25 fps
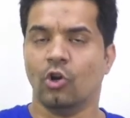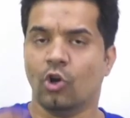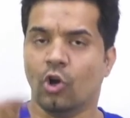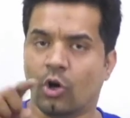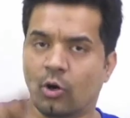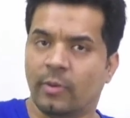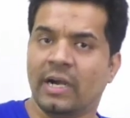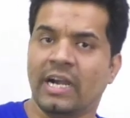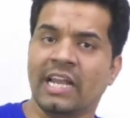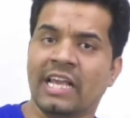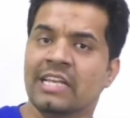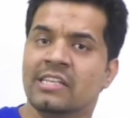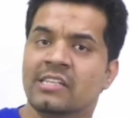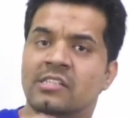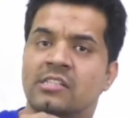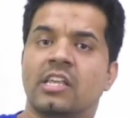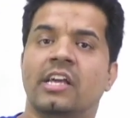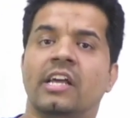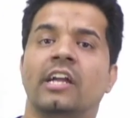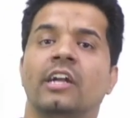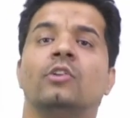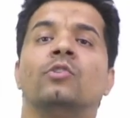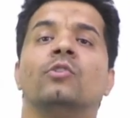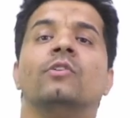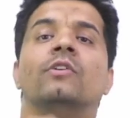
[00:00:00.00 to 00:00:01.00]
nobody is
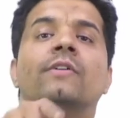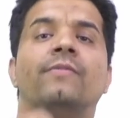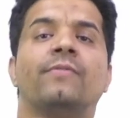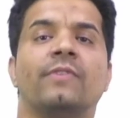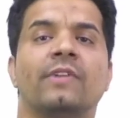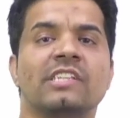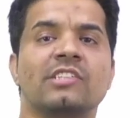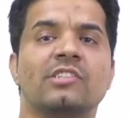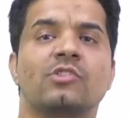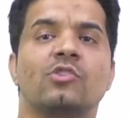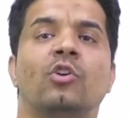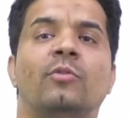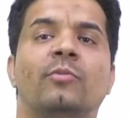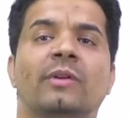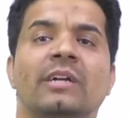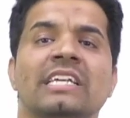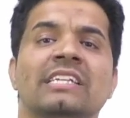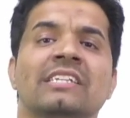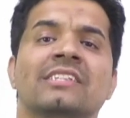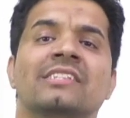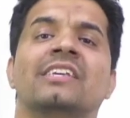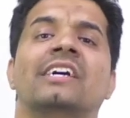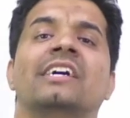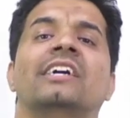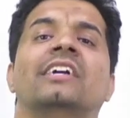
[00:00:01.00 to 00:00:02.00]
there to reference,
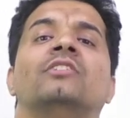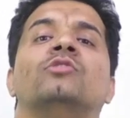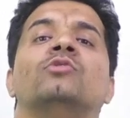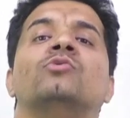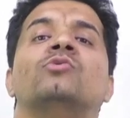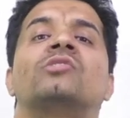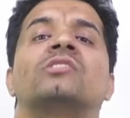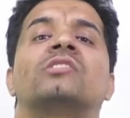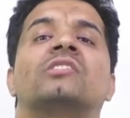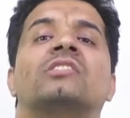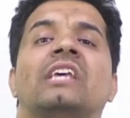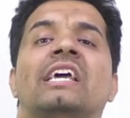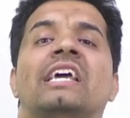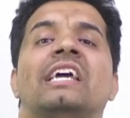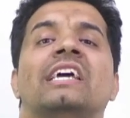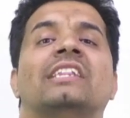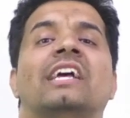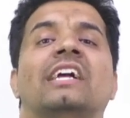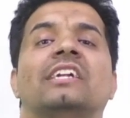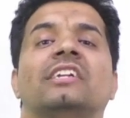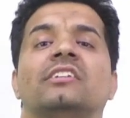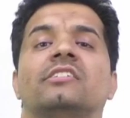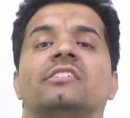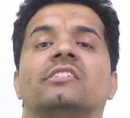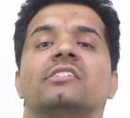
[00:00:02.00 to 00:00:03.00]
nobody is there to say
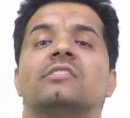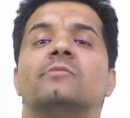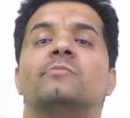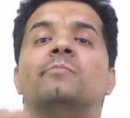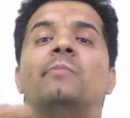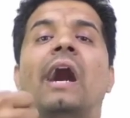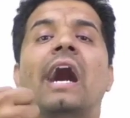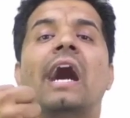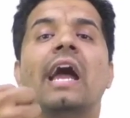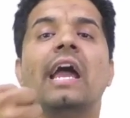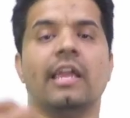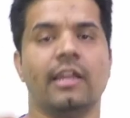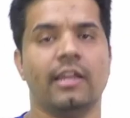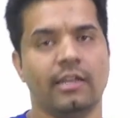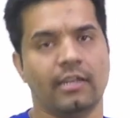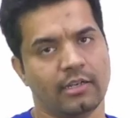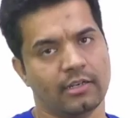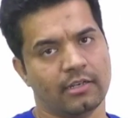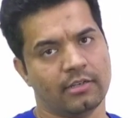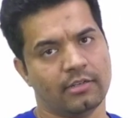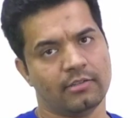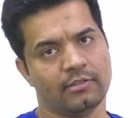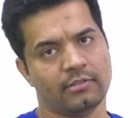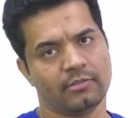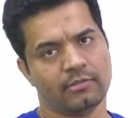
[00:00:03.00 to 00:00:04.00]
that it is
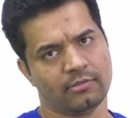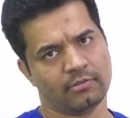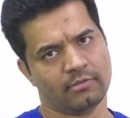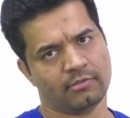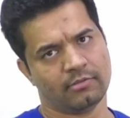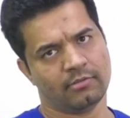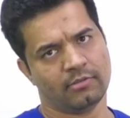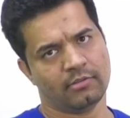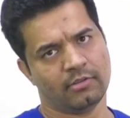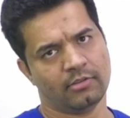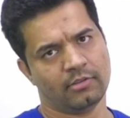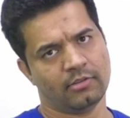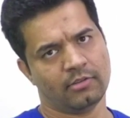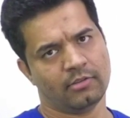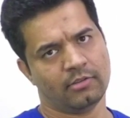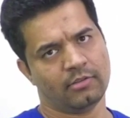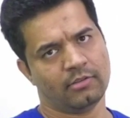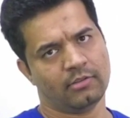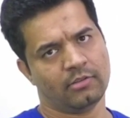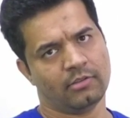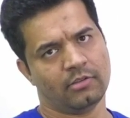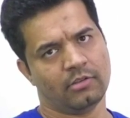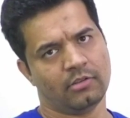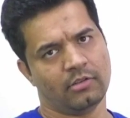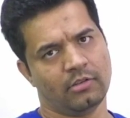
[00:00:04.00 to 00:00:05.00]
mine.
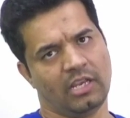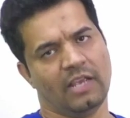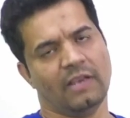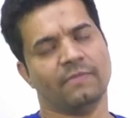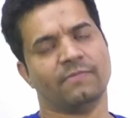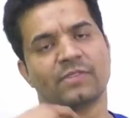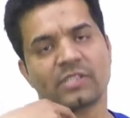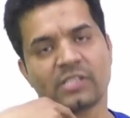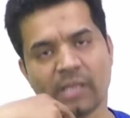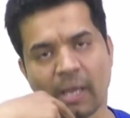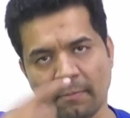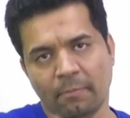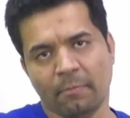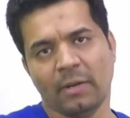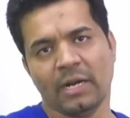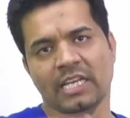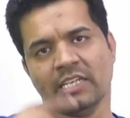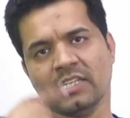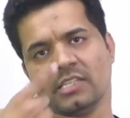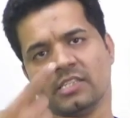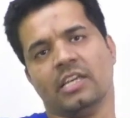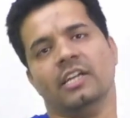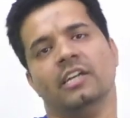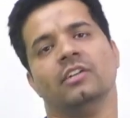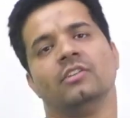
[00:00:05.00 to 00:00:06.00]
If
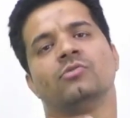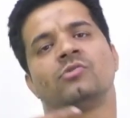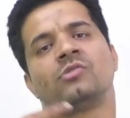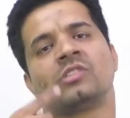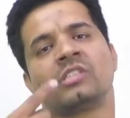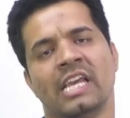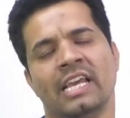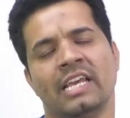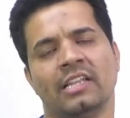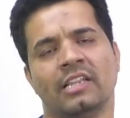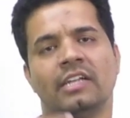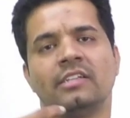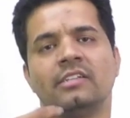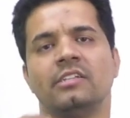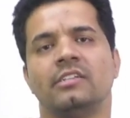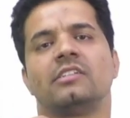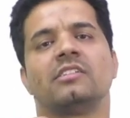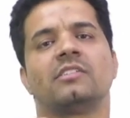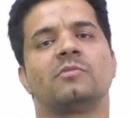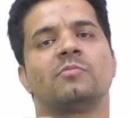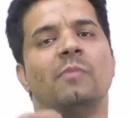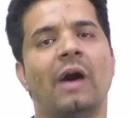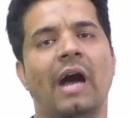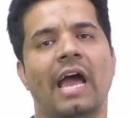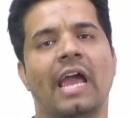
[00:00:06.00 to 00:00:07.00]
somebody is there to say that
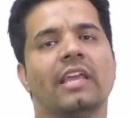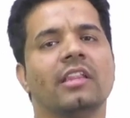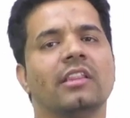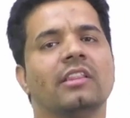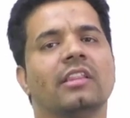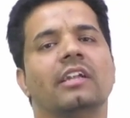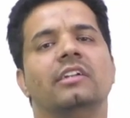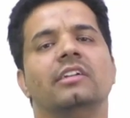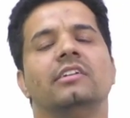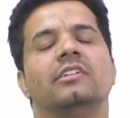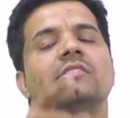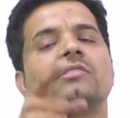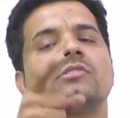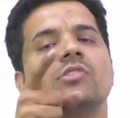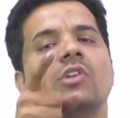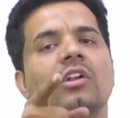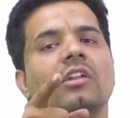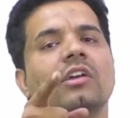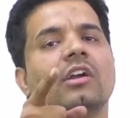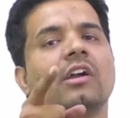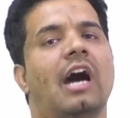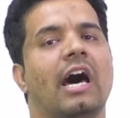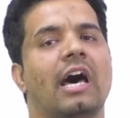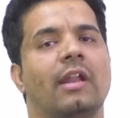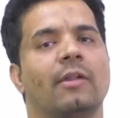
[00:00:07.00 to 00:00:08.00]
it is mine, then it is
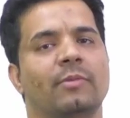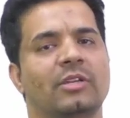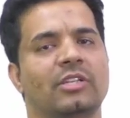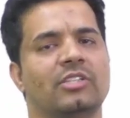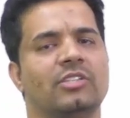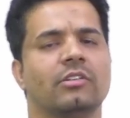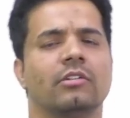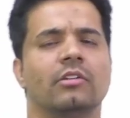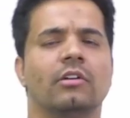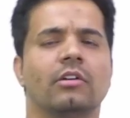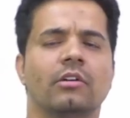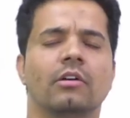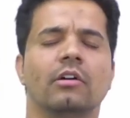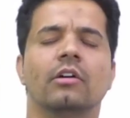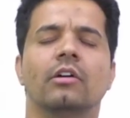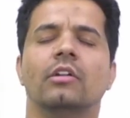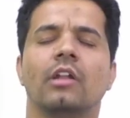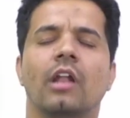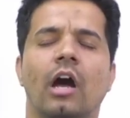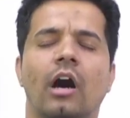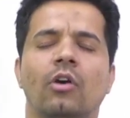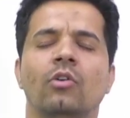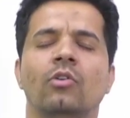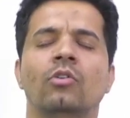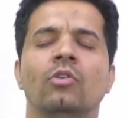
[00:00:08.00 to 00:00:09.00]
not a garbage.
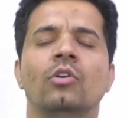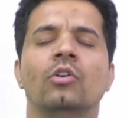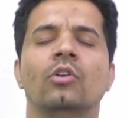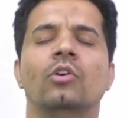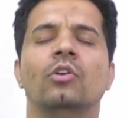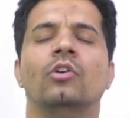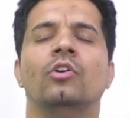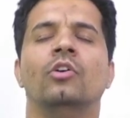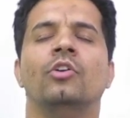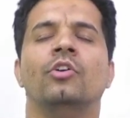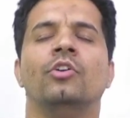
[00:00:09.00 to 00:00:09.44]
Now